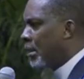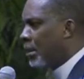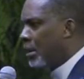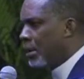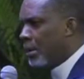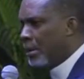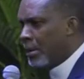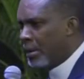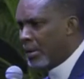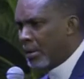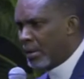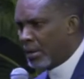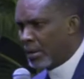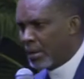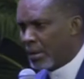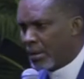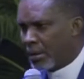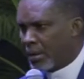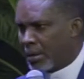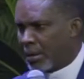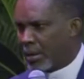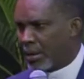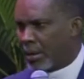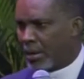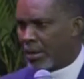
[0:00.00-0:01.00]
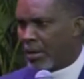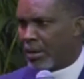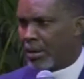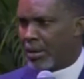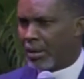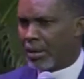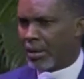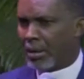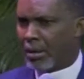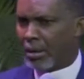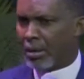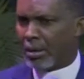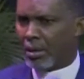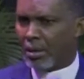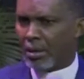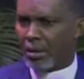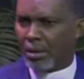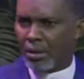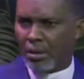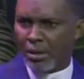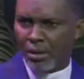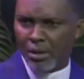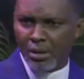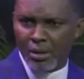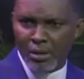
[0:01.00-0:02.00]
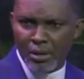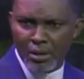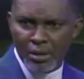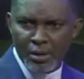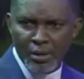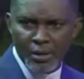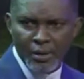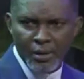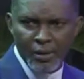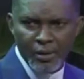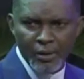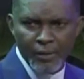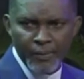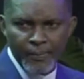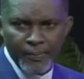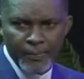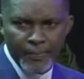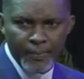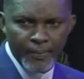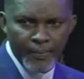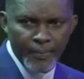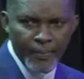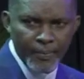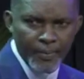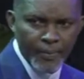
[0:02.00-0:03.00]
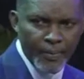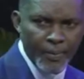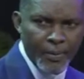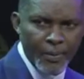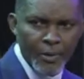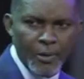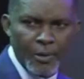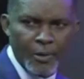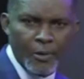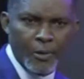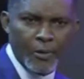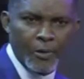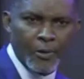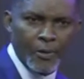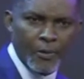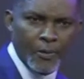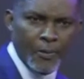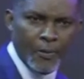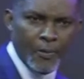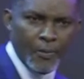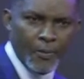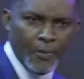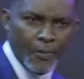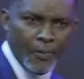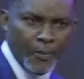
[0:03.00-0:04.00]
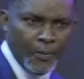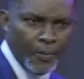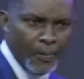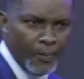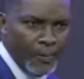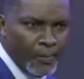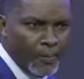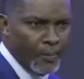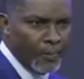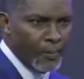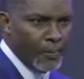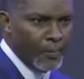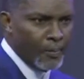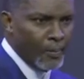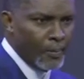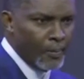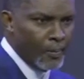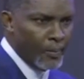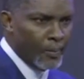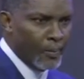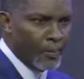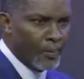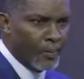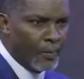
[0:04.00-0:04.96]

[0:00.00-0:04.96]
Nothing is said.